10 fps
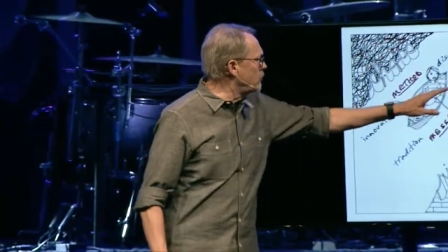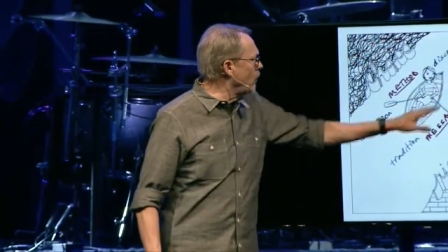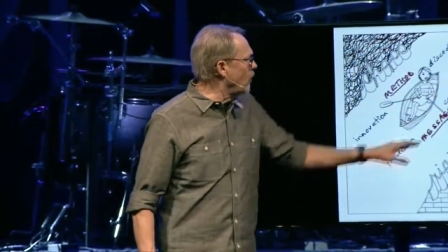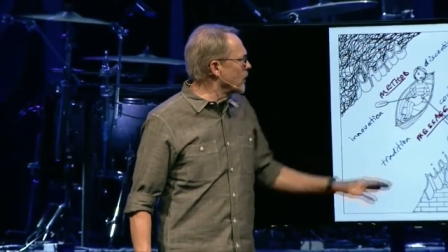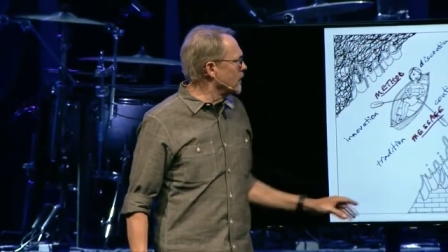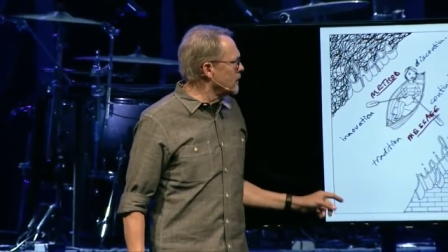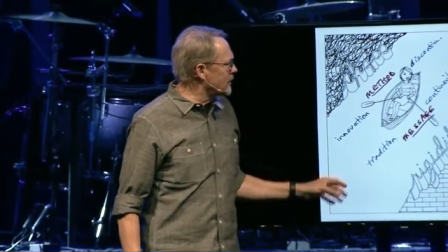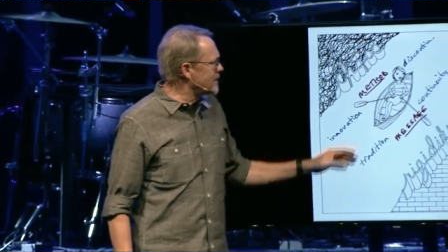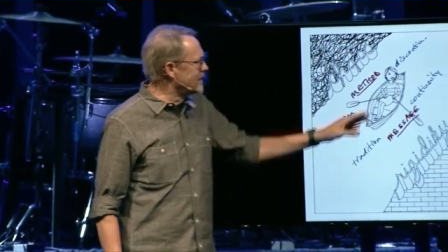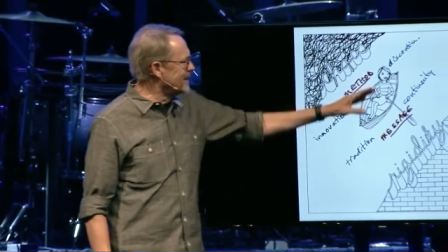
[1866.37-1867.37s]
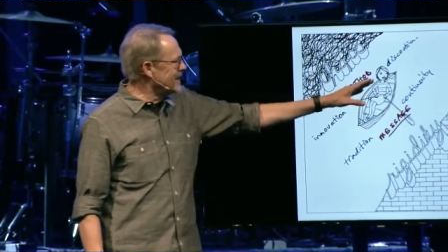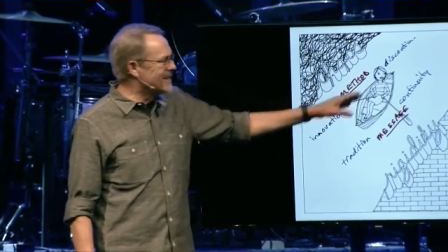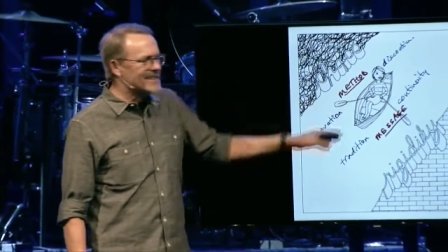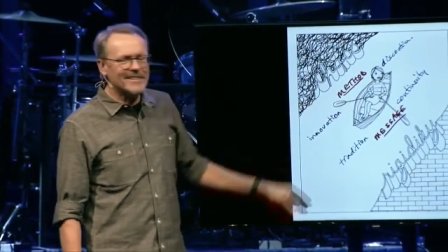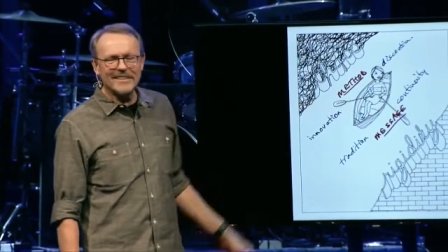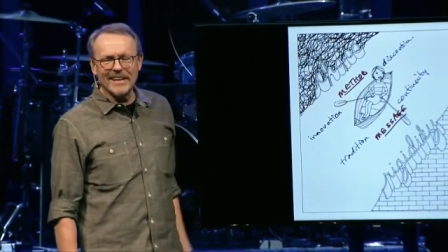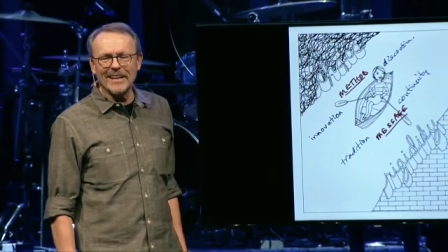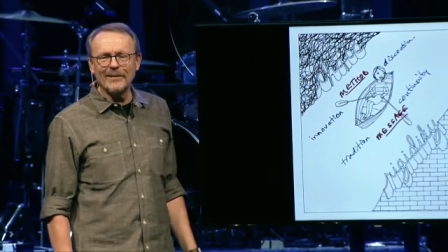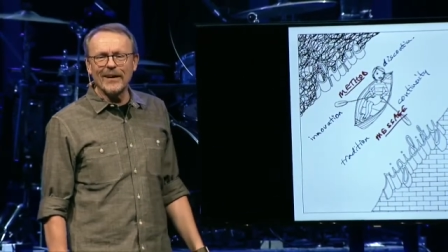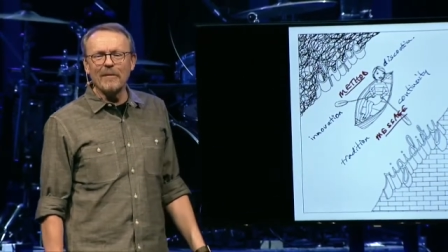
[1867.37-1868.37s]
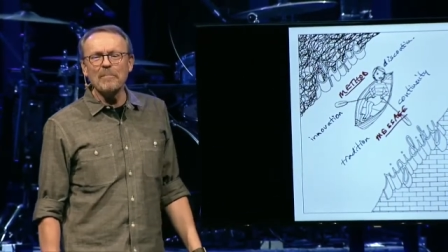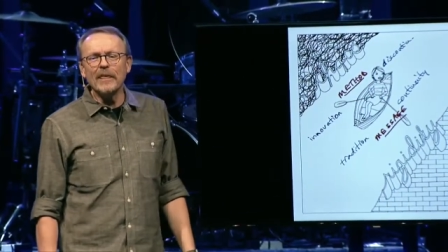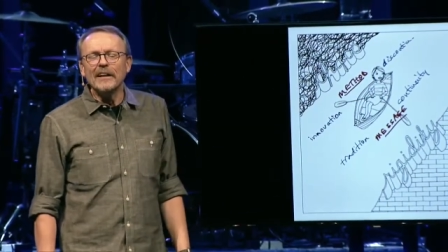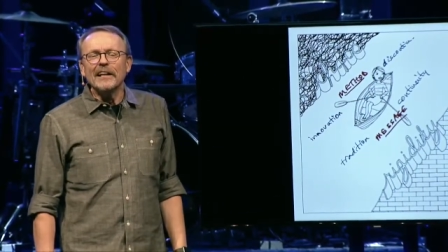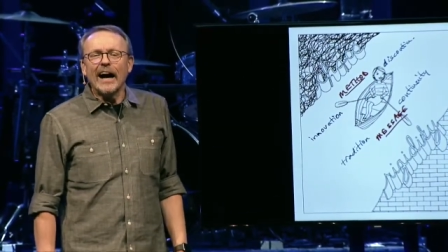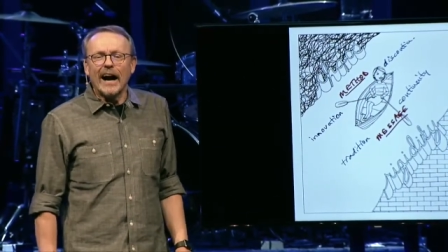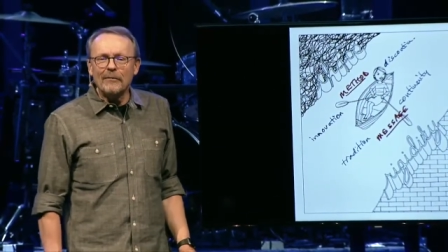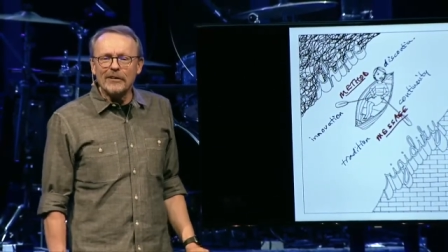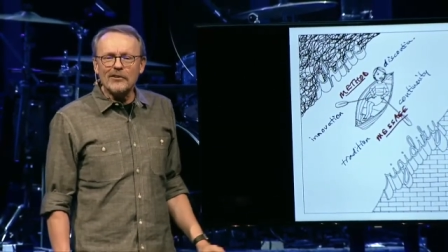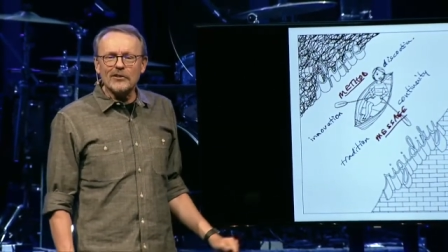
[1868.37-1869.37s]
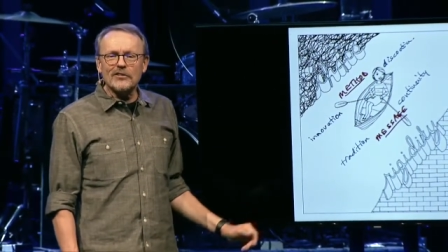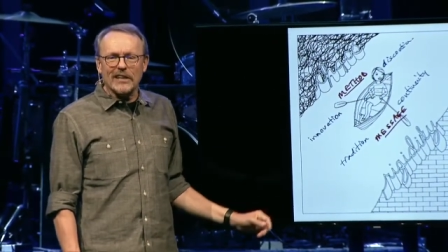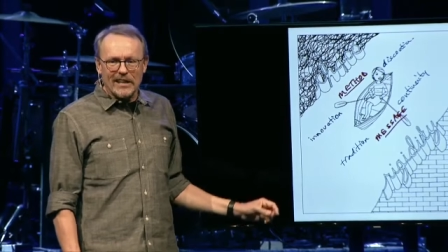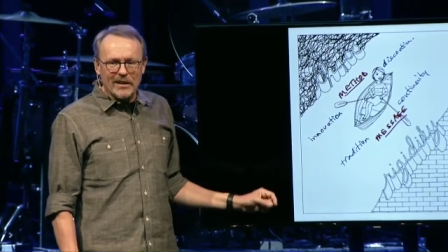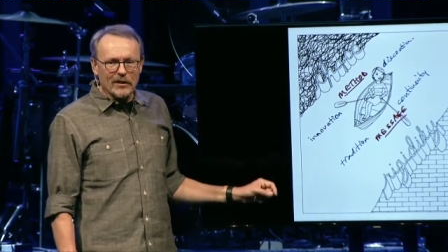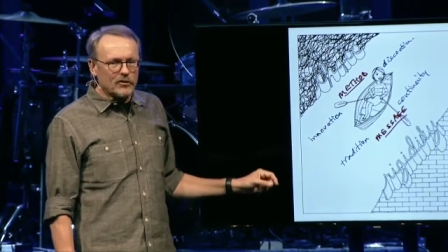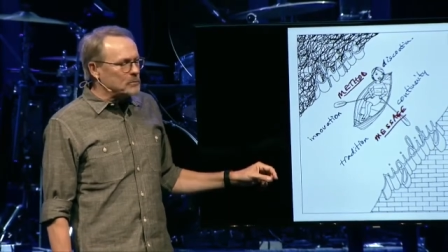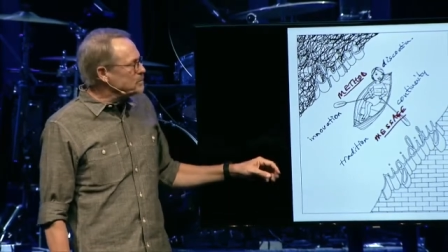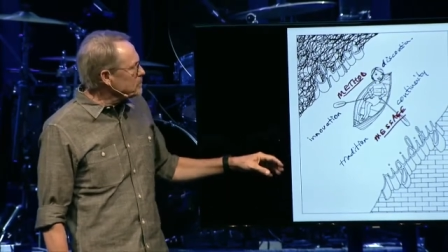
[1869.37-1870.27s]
fall in this thing? Well, I'm going to just say this.